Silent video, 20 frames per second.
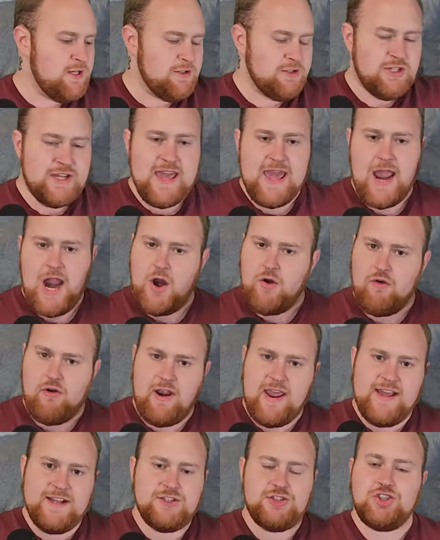
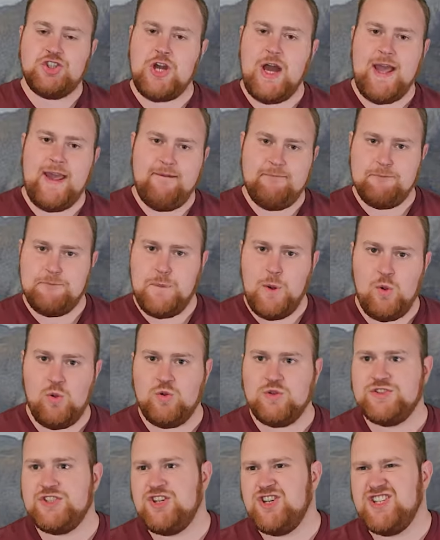carrying giant
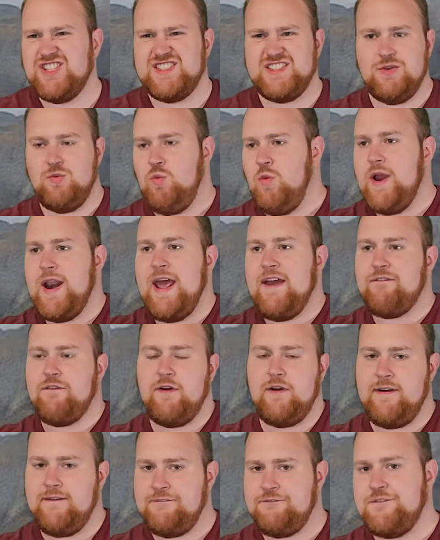boulders and
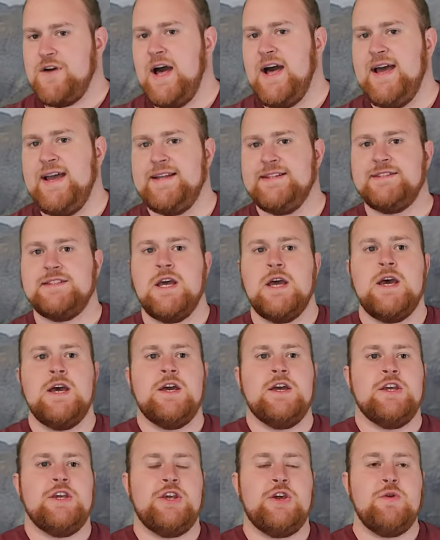whatever it finds.
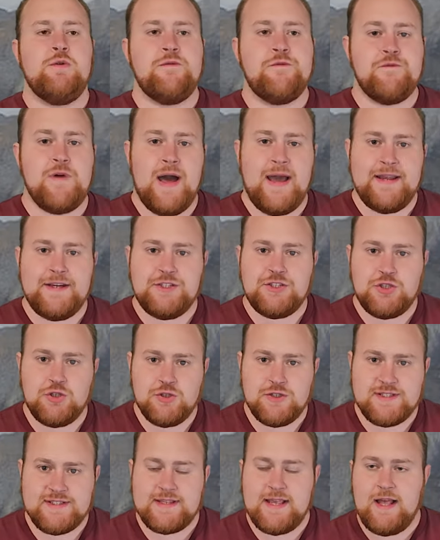You find
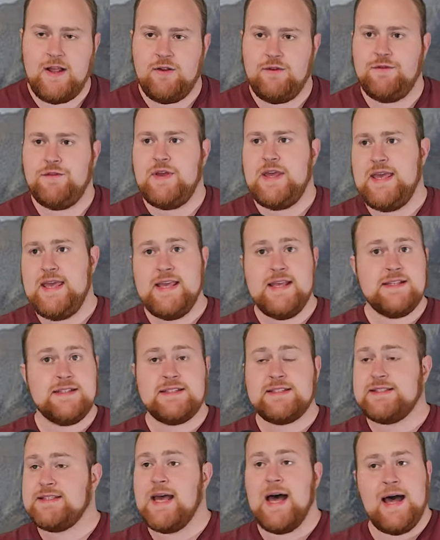yourself
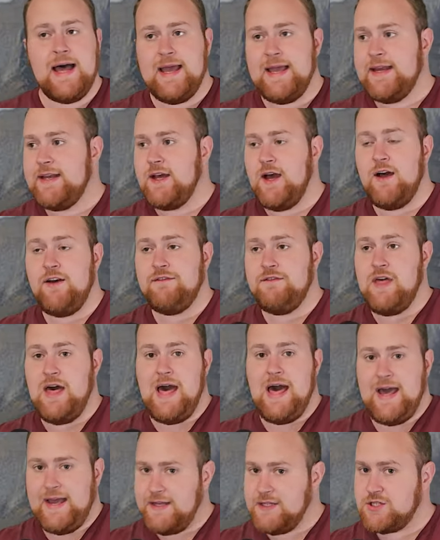inside of the
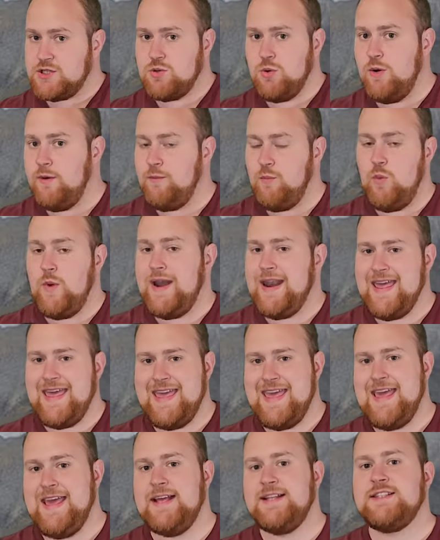Highstorm when it
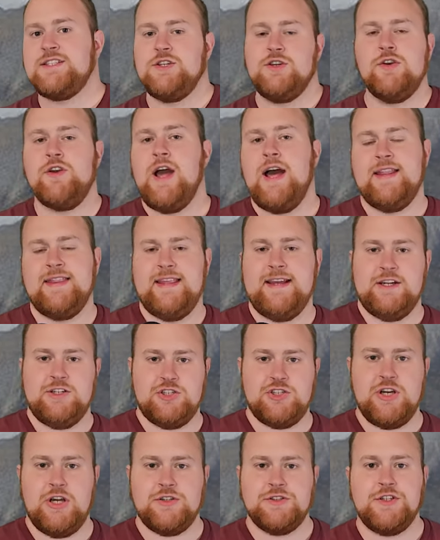hits and you're not in like a
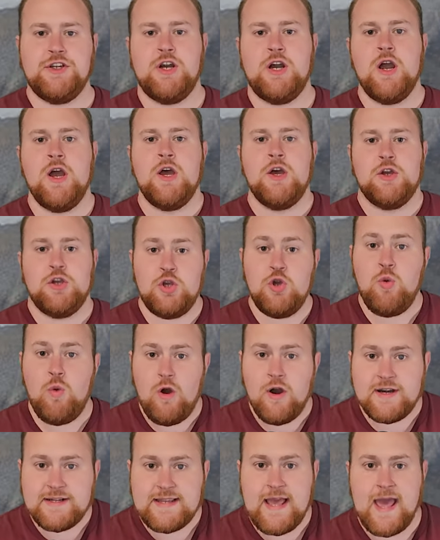shelter, you
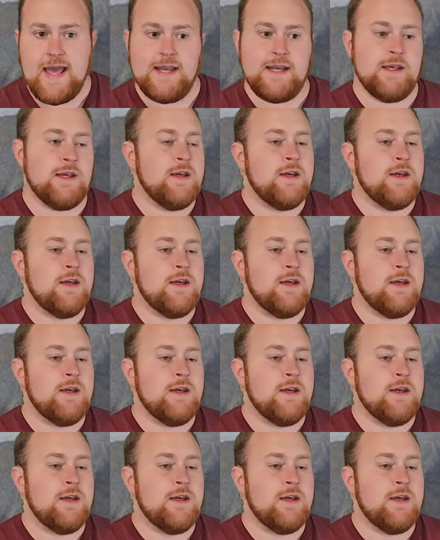are dead.